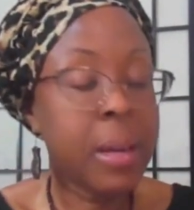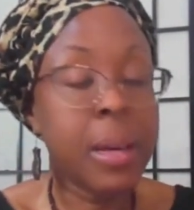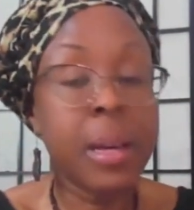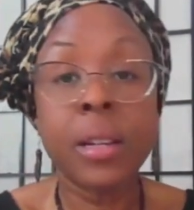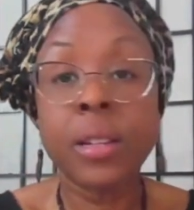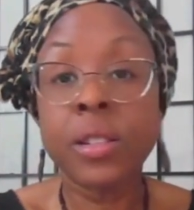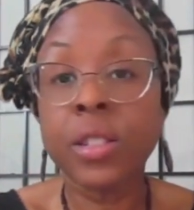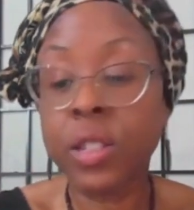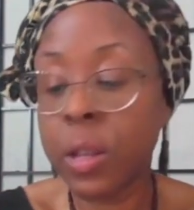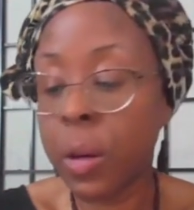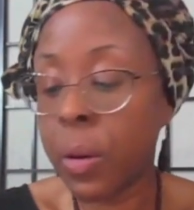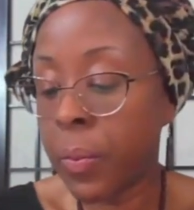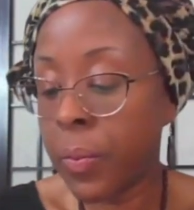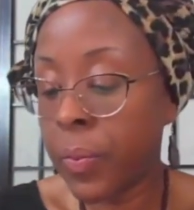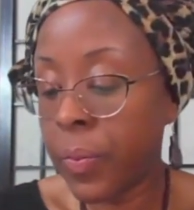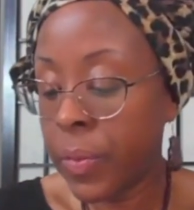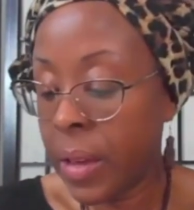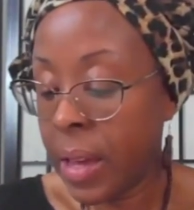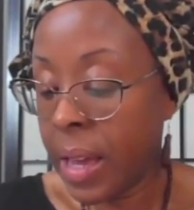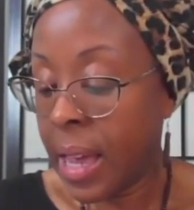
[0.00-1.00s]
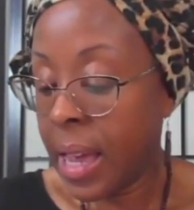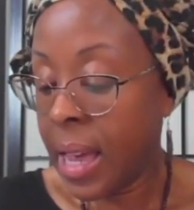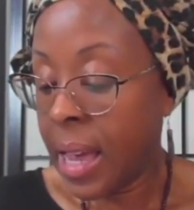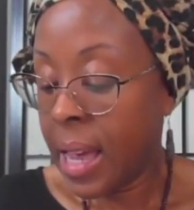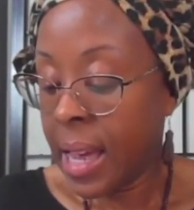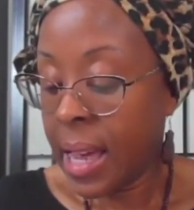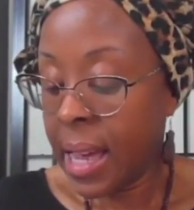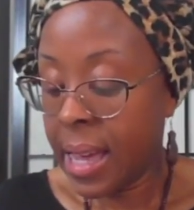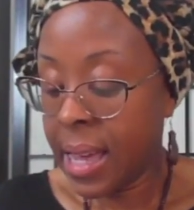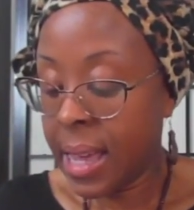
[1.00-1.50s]
So
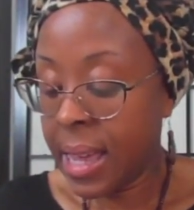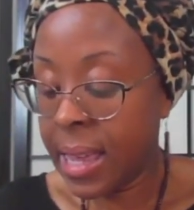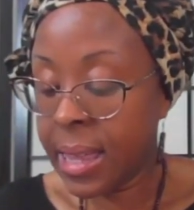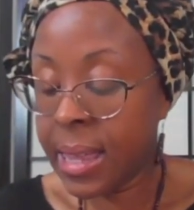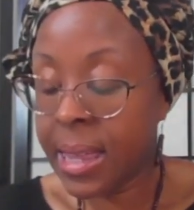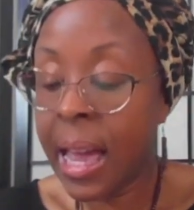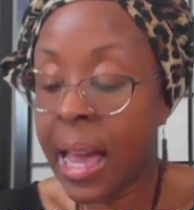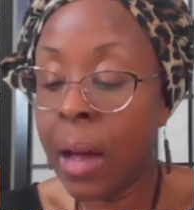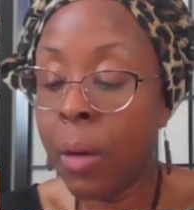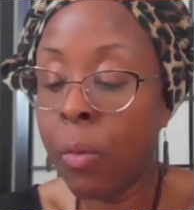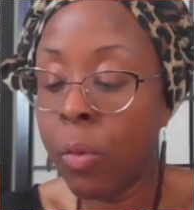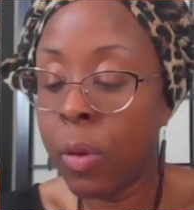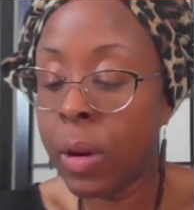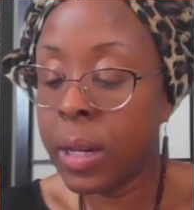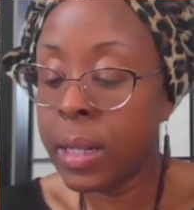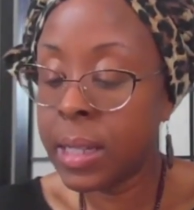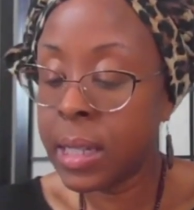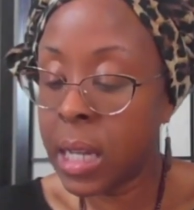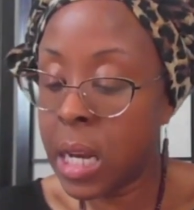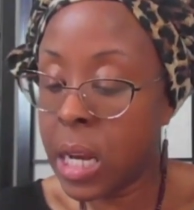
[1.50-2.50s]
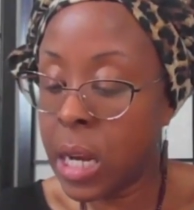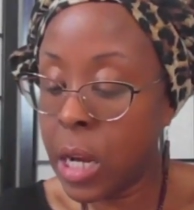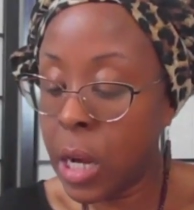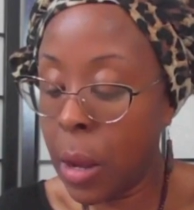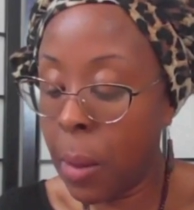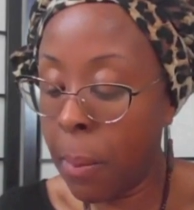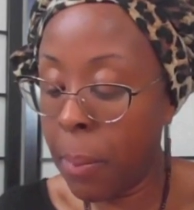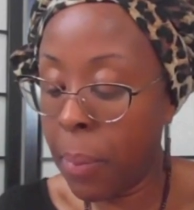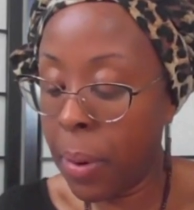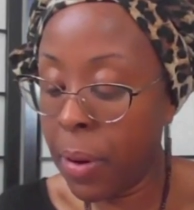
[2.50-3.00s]
that was
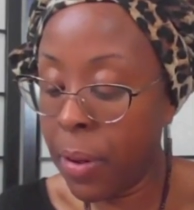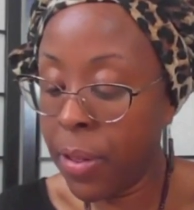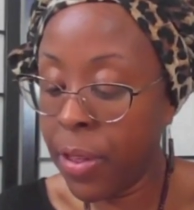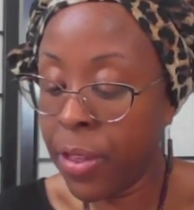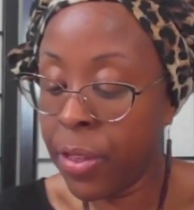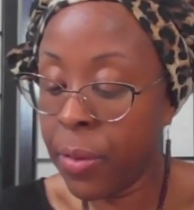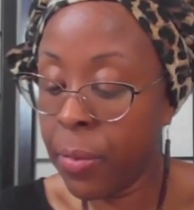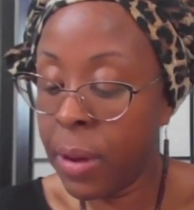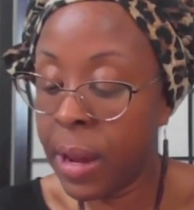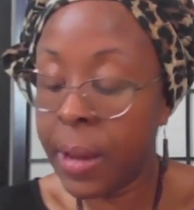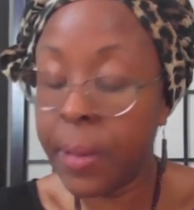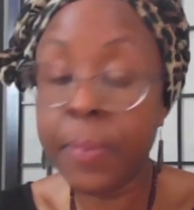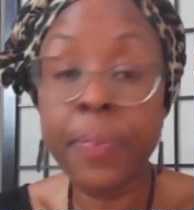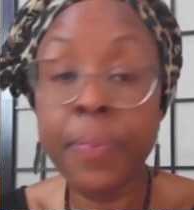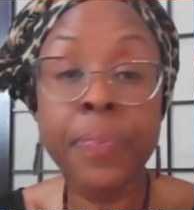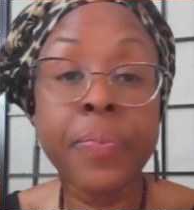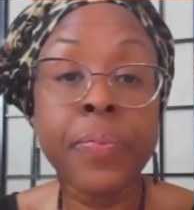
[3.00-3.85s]
number 3.